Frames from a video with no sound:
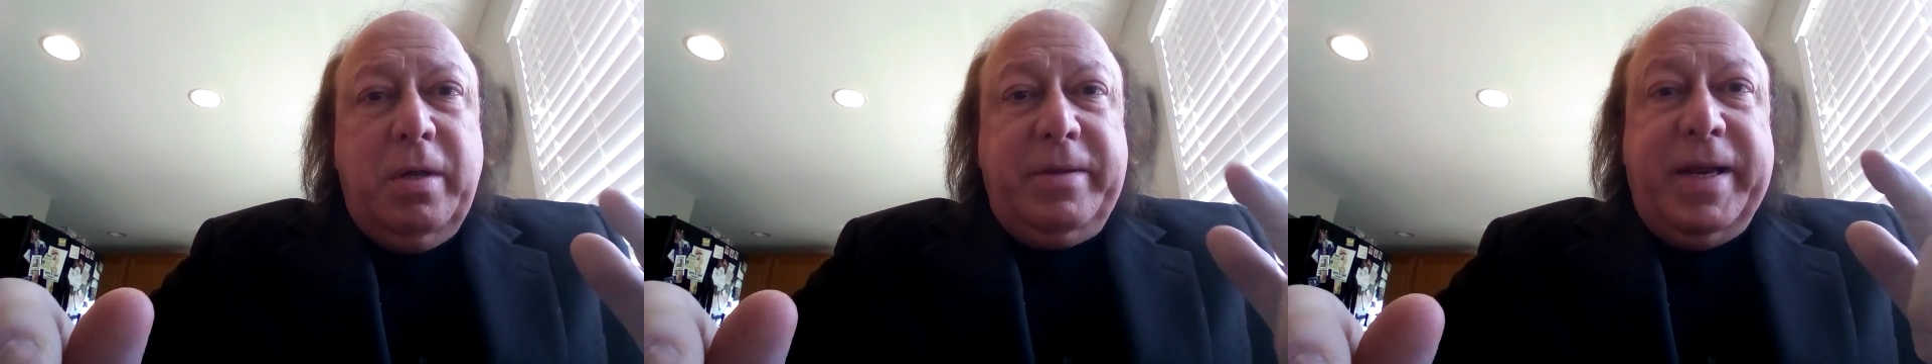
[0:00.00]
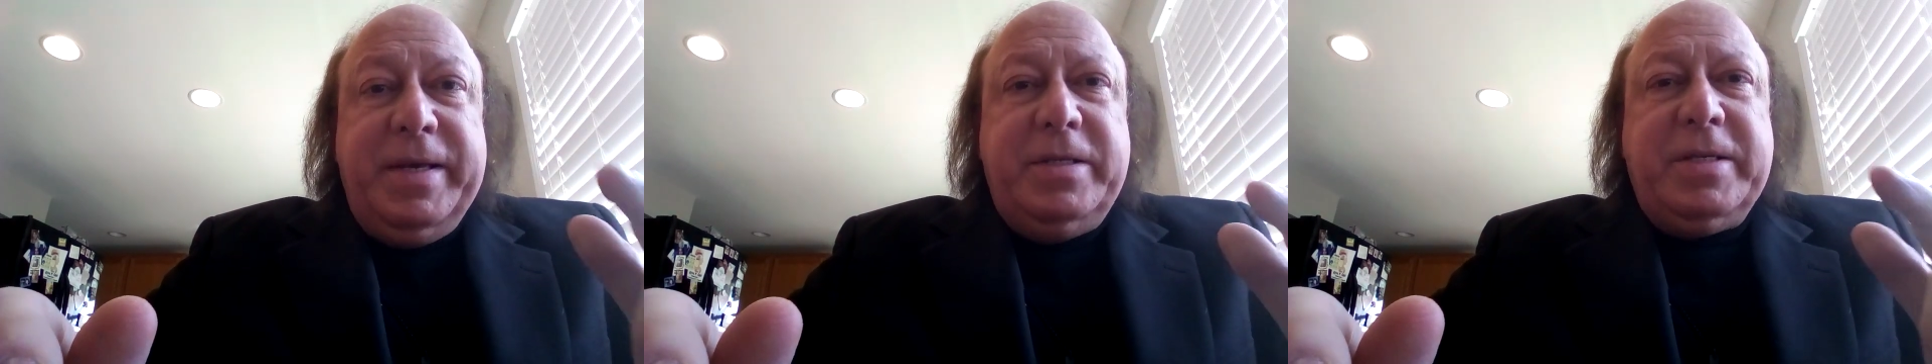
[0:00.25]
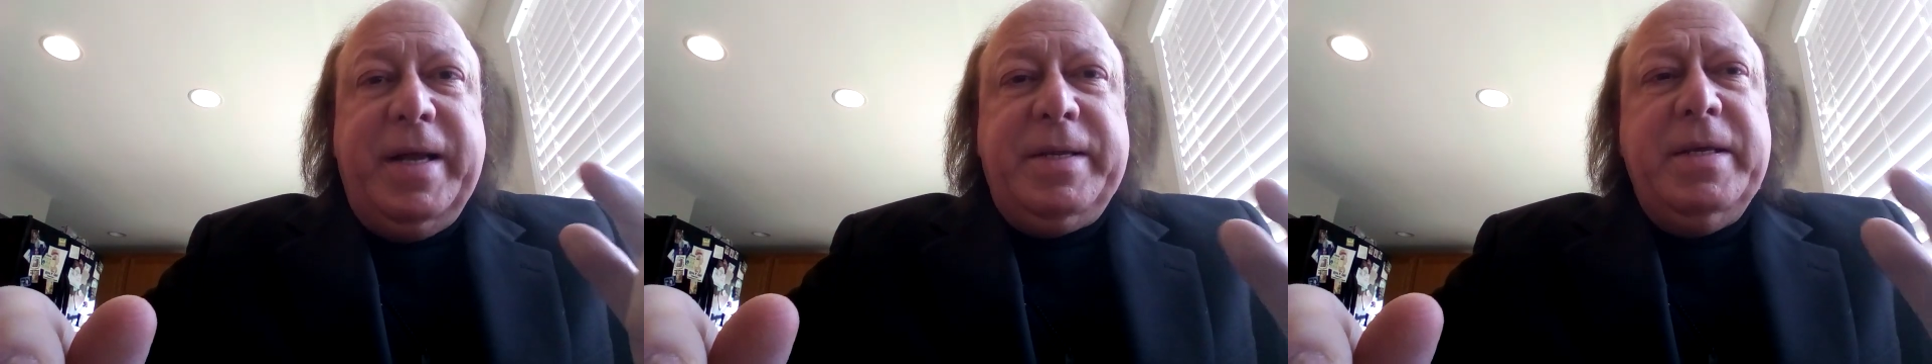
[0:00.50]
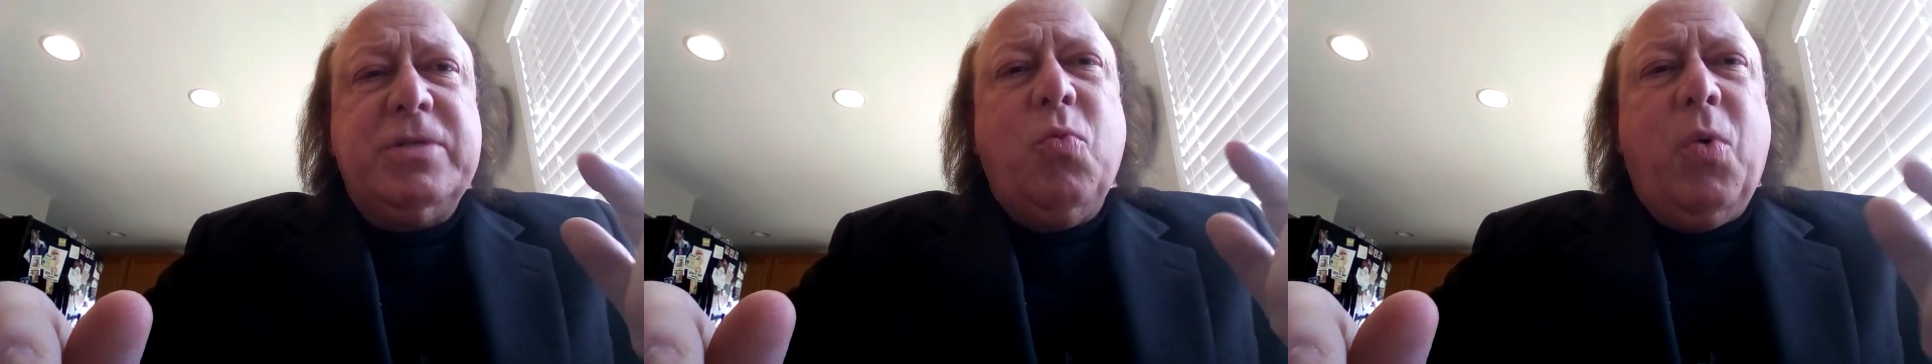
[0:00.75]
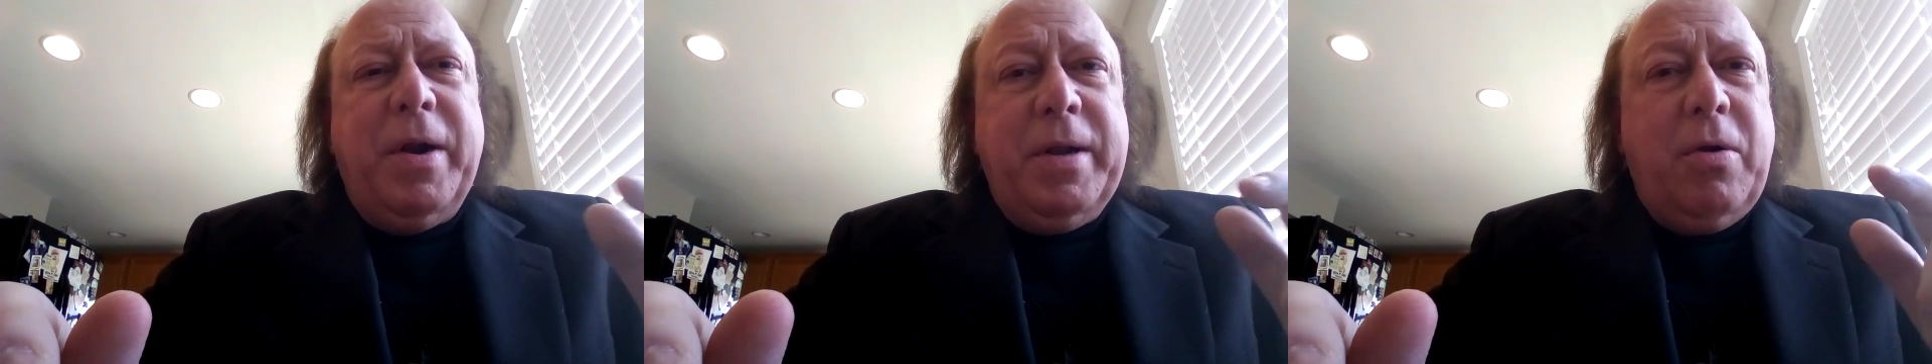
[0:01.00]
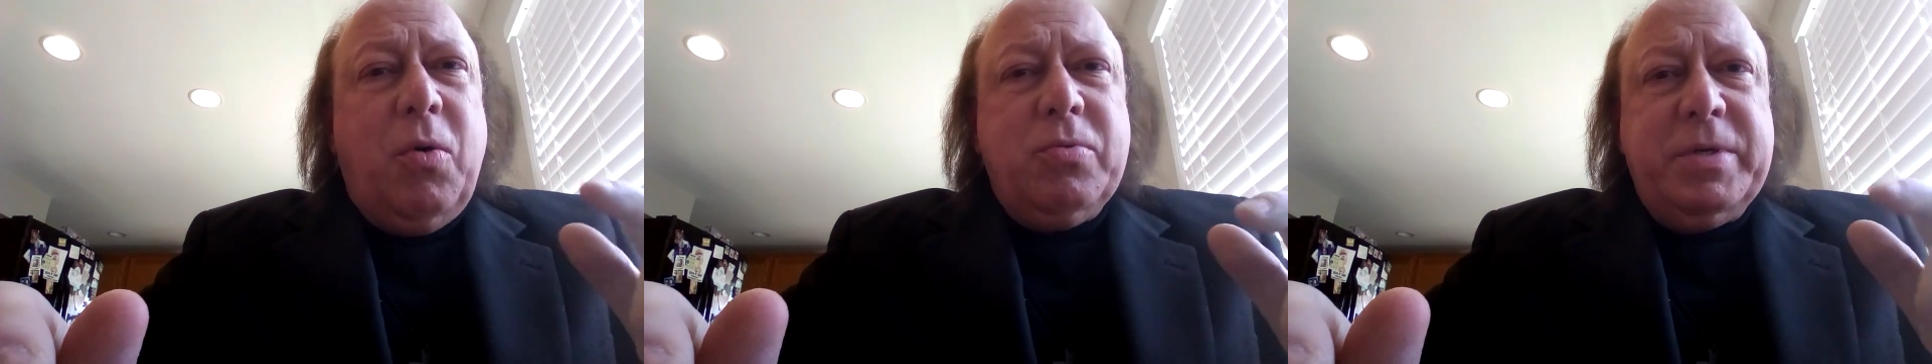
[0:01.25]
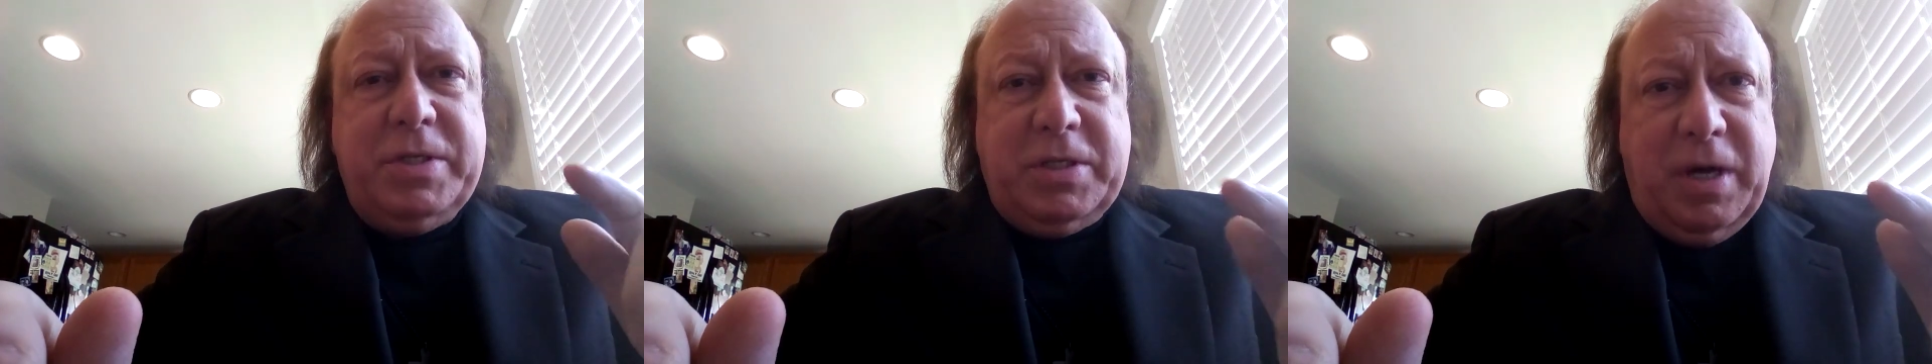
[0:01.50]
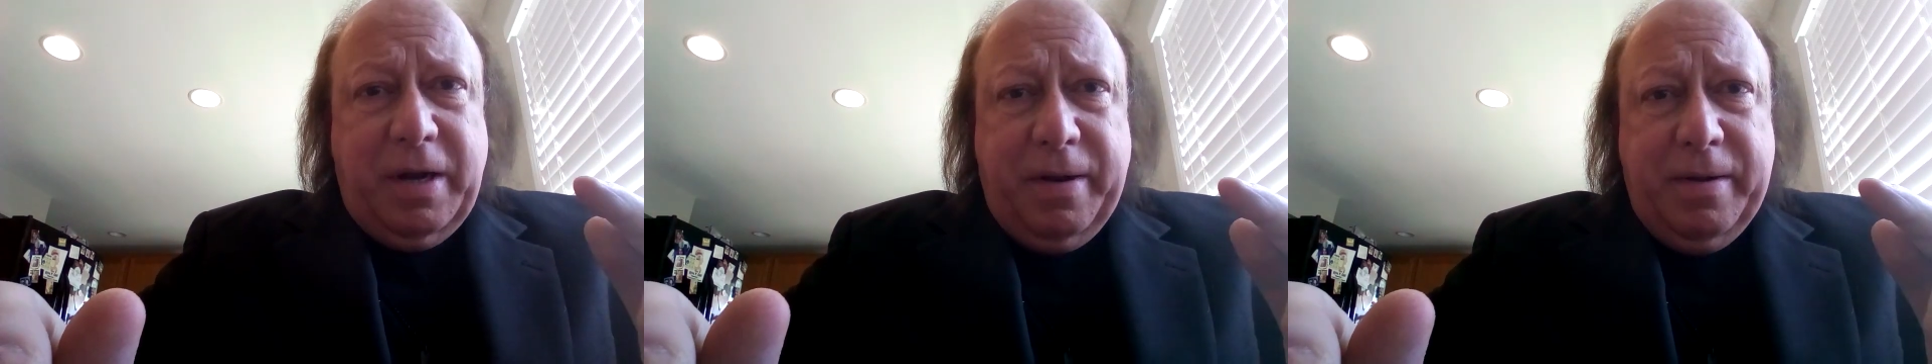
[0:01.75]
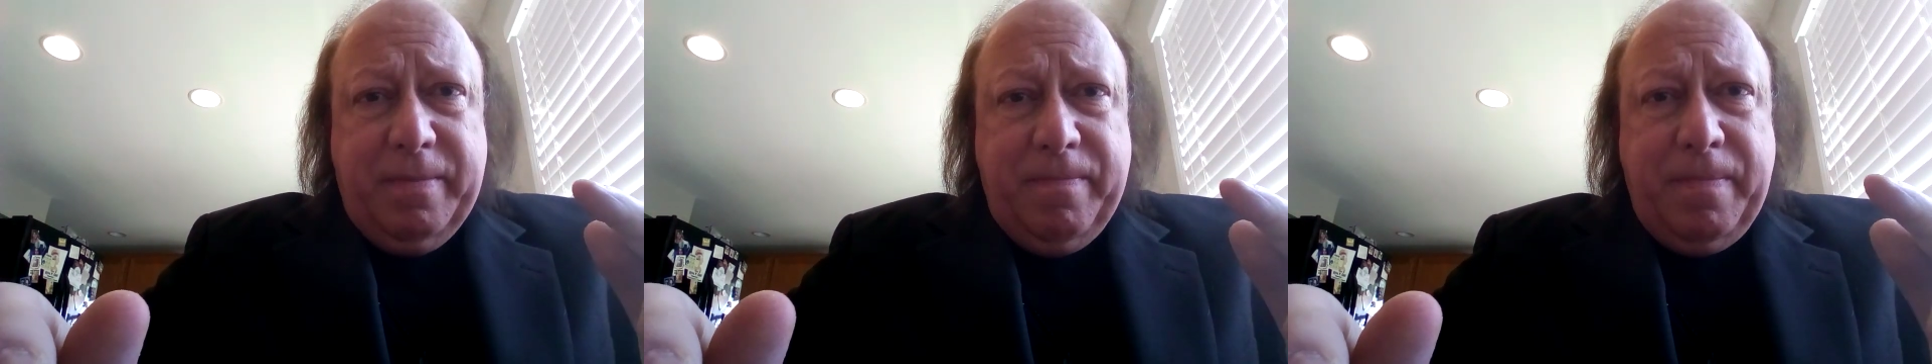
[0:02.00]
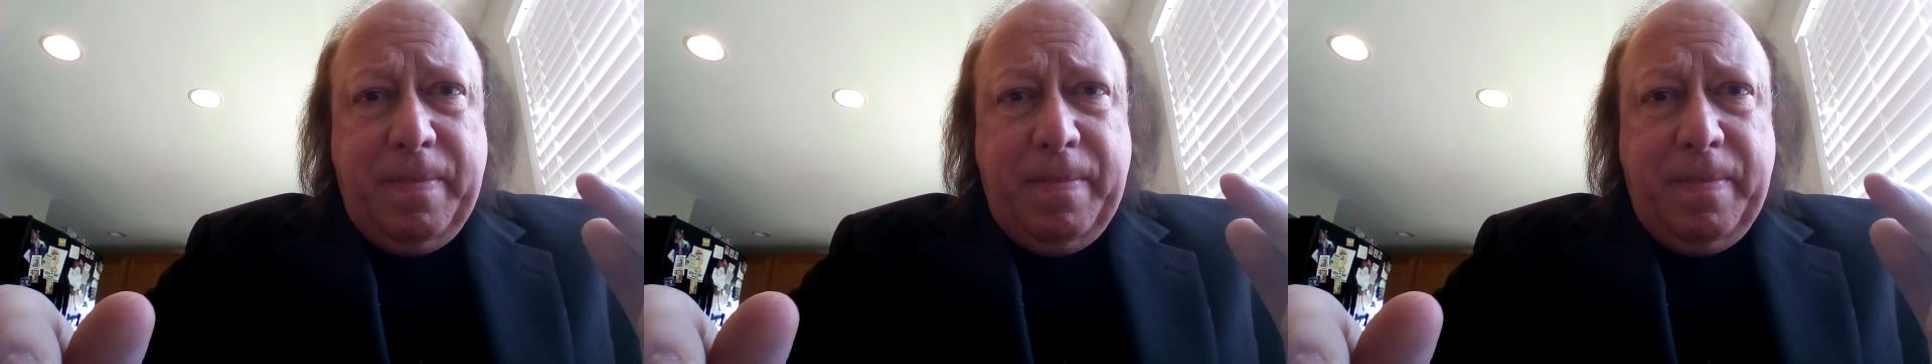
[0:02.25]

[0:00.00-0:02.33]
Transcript: that he sent his one and only son